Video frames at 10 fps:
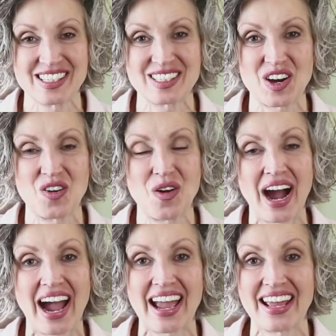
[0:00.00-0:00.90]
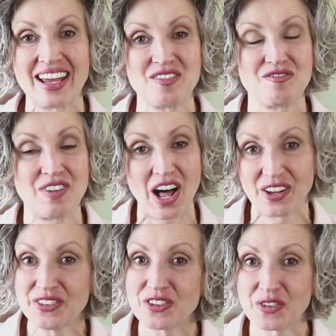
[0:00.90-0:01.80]
So I
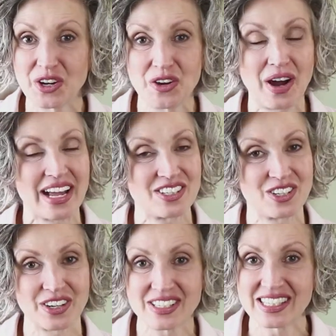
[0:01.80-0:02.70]
followed through, I took a